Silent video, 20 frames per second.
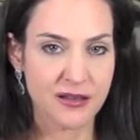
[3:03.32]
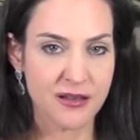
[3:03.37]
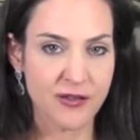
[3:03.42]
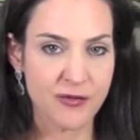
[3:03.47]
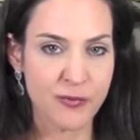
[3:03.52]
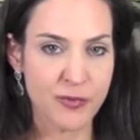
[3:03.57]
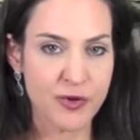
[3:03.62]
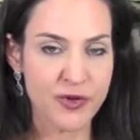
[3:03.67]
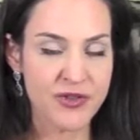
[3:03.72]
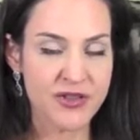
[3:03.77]

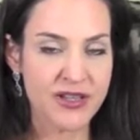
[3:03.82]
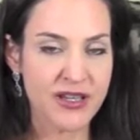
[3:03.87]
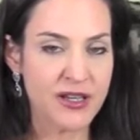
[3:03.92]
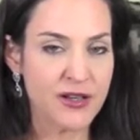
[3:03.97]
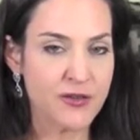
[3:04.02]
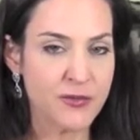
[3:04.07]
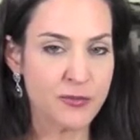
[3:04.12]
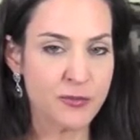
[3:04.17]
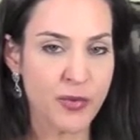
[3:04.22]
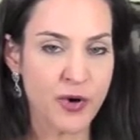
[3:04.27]
of
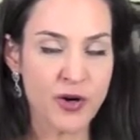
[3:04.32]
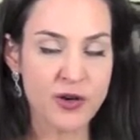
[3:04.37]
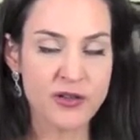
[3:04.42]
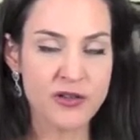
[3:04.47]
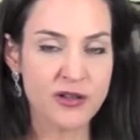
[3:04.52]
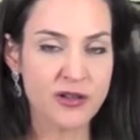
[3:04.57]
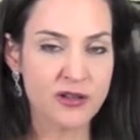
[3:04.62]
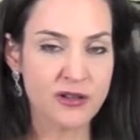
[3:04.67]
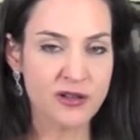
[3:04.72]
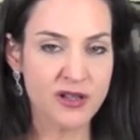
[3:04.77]
perceived
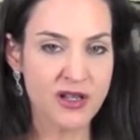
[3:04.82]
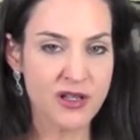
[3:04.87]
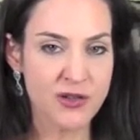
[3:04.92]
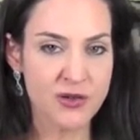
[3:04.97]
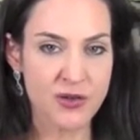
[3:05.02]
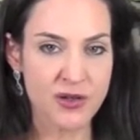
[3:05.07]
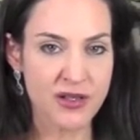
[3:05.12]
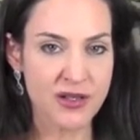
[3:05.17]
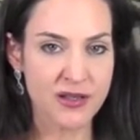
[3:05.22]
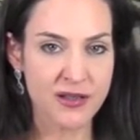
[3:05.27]
personal
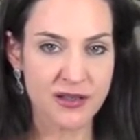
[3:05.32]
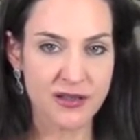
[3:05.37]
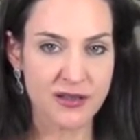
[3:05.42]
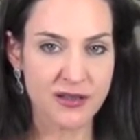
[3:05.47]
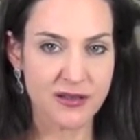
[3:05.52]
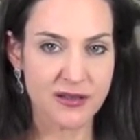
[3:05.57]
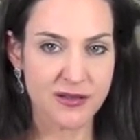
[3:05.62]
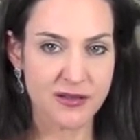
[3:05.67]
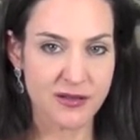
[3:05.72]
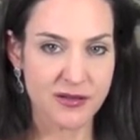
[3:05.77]
interests,